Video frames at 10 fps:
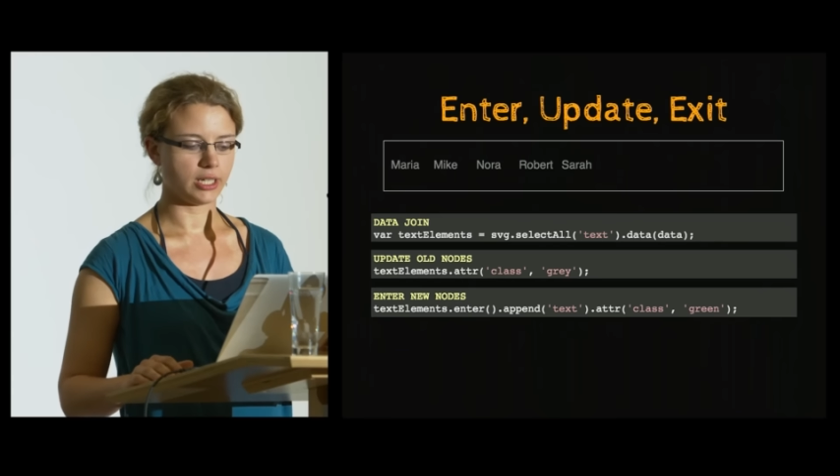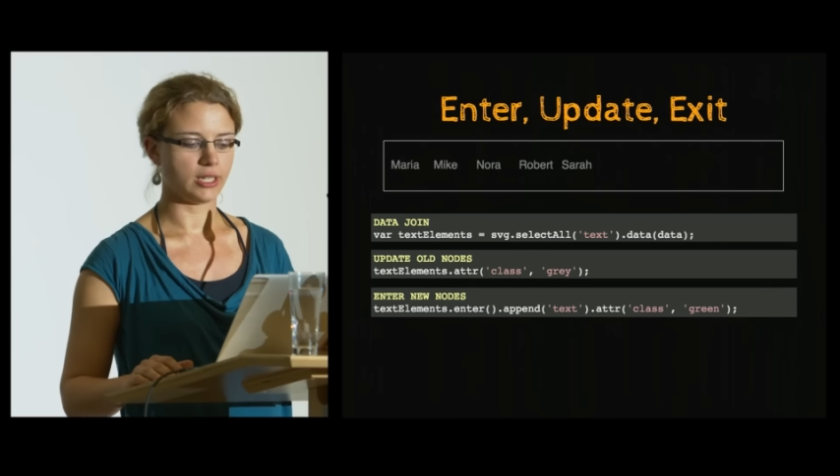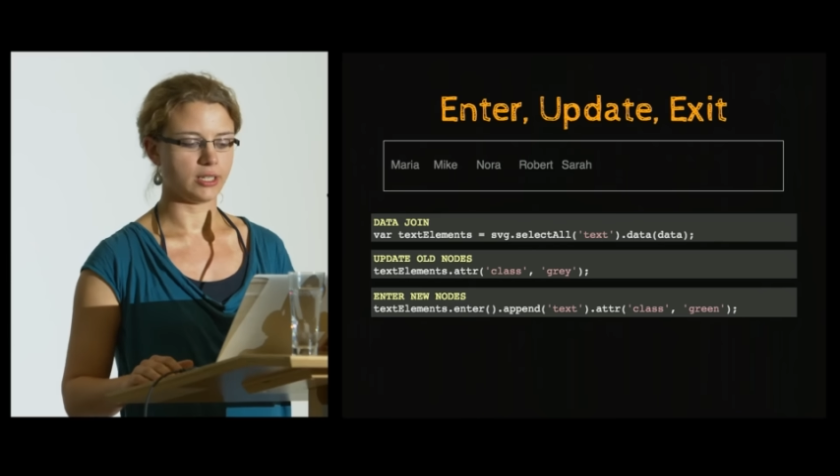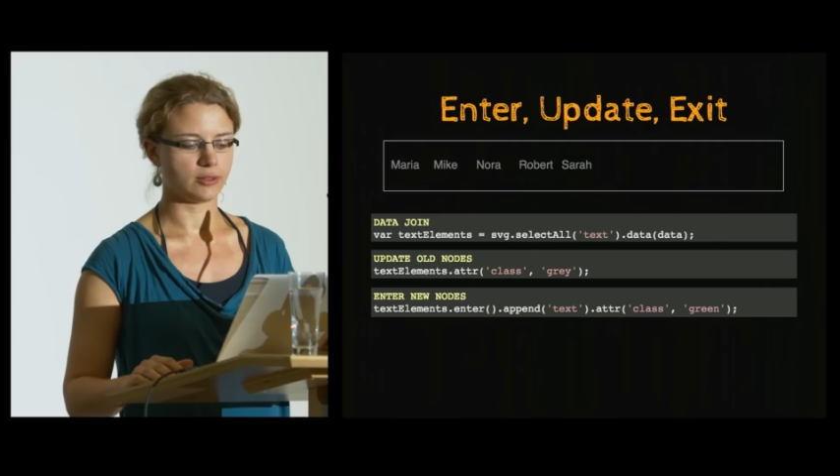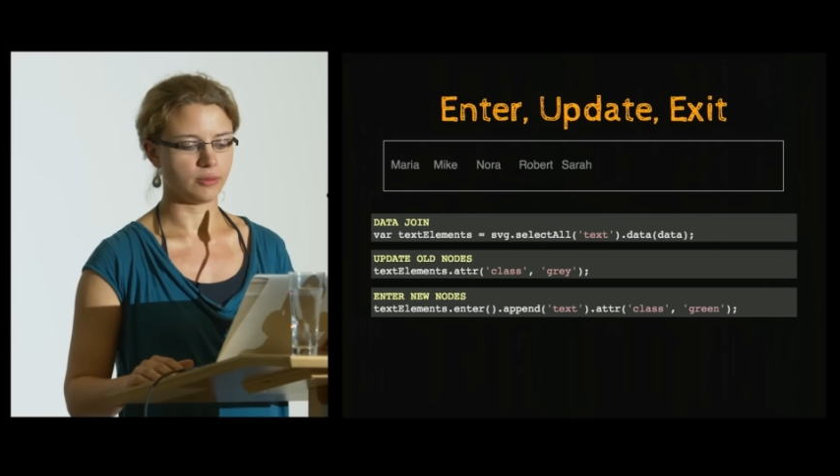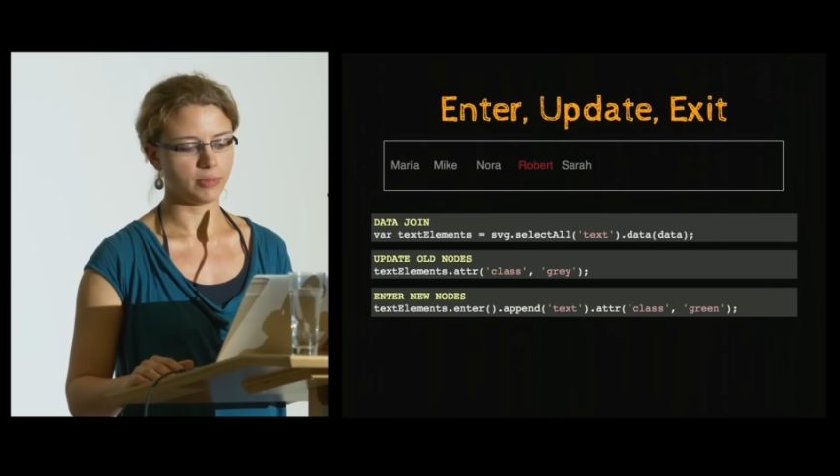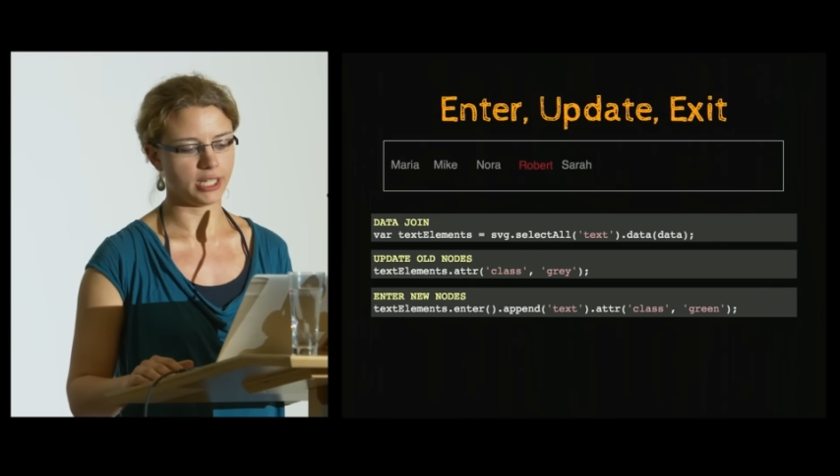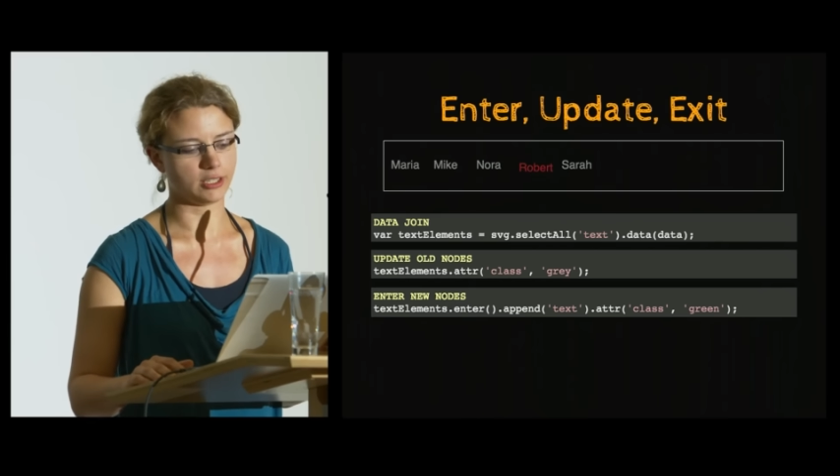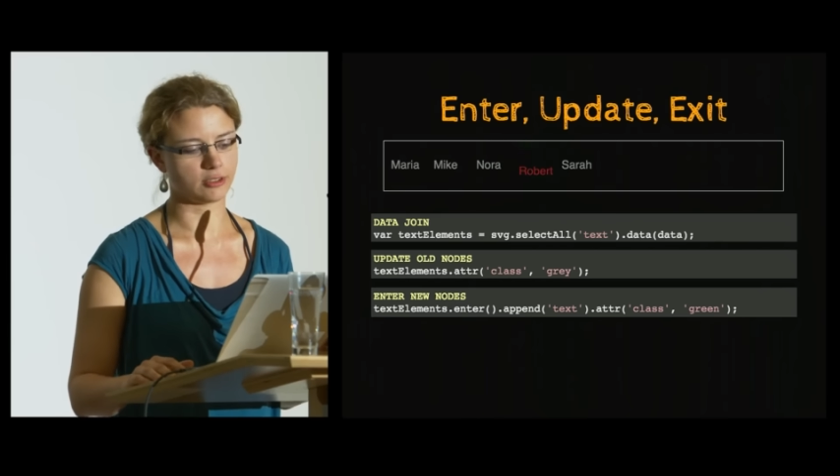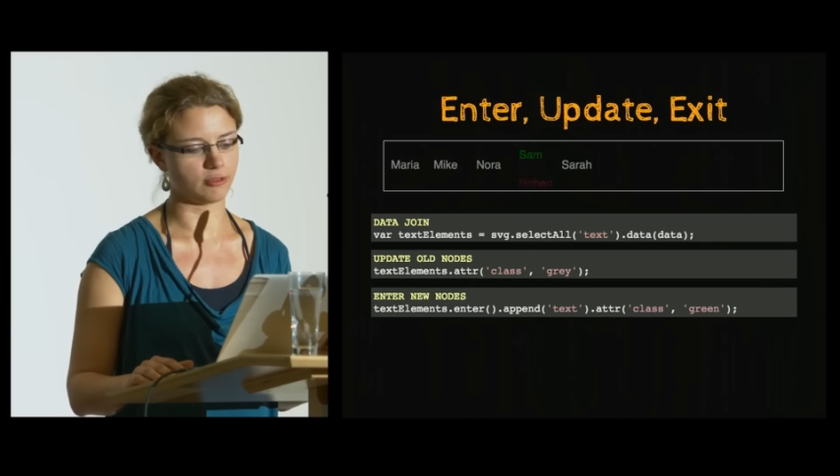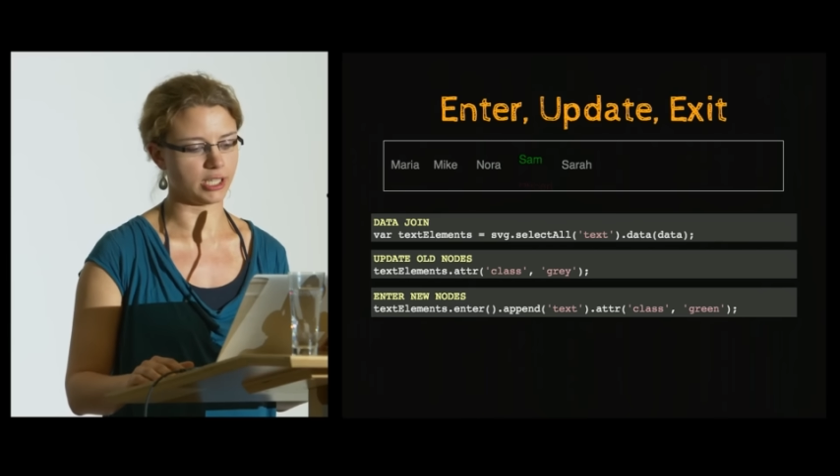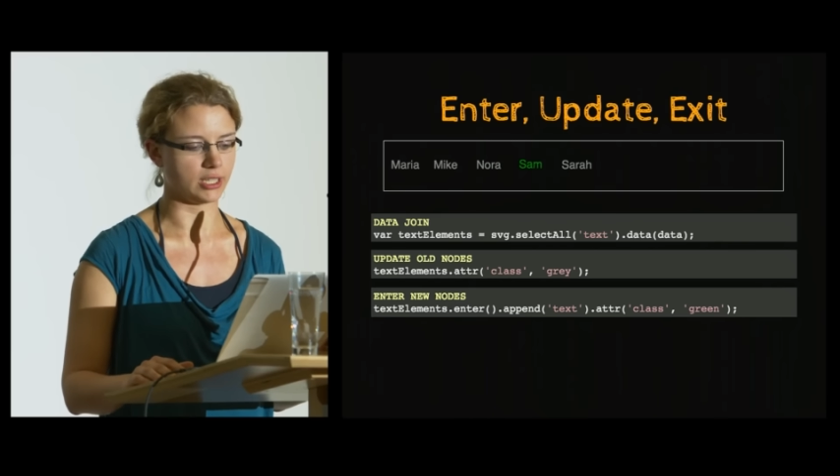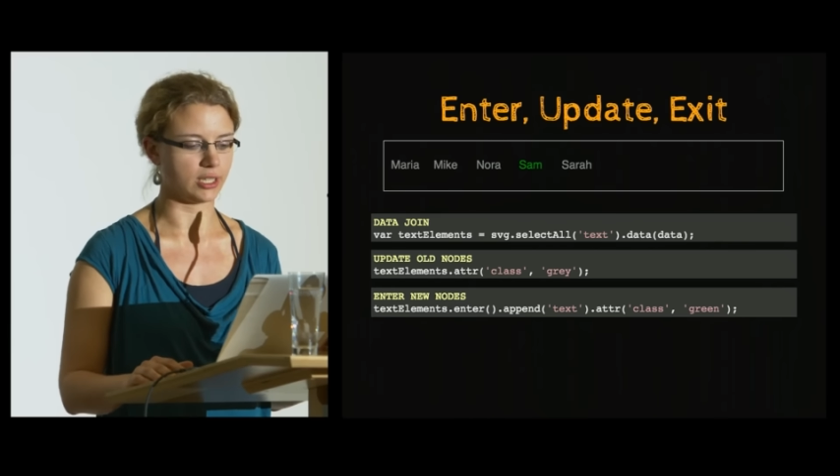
and paint it green,